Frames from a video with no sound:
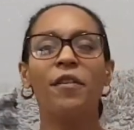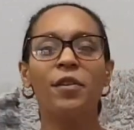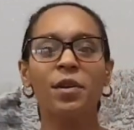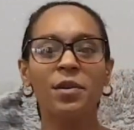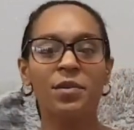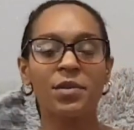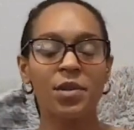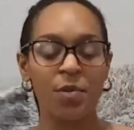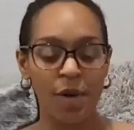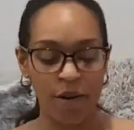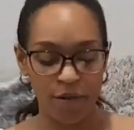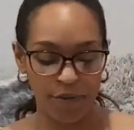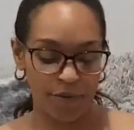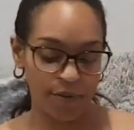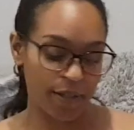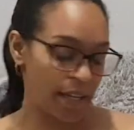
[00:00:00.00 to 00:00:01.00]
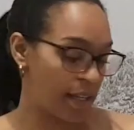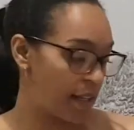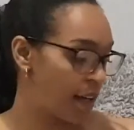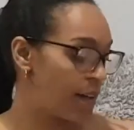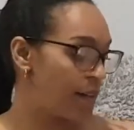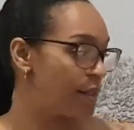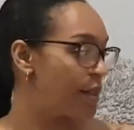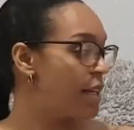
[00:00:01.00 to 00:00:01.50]
I thought it was 12. There you
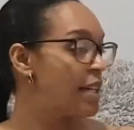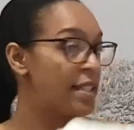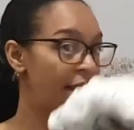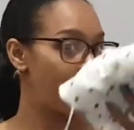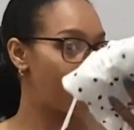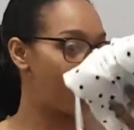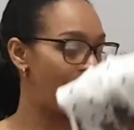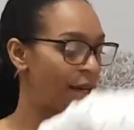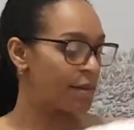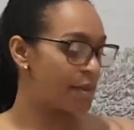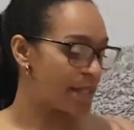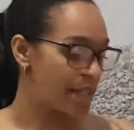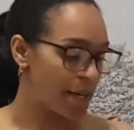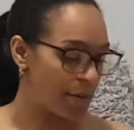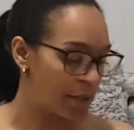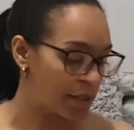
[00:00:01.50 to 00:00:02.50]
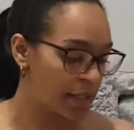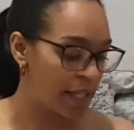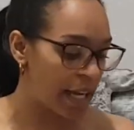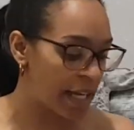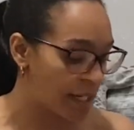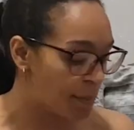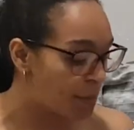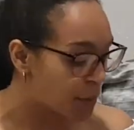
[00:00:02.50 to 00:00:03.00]
go. 10 pounds that one.
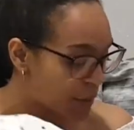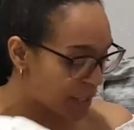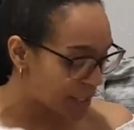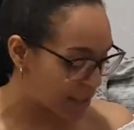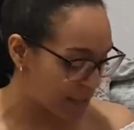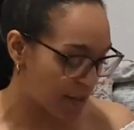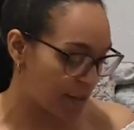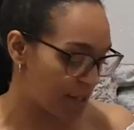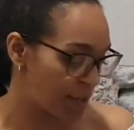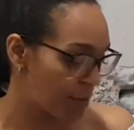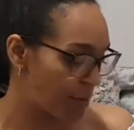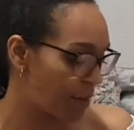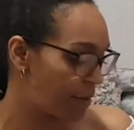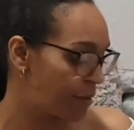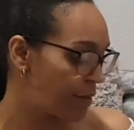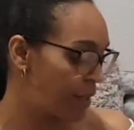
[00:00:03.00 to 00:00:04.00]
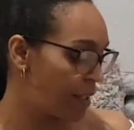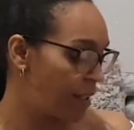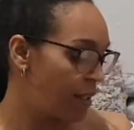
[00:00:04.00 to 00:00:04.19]
And I bought it in a size 12.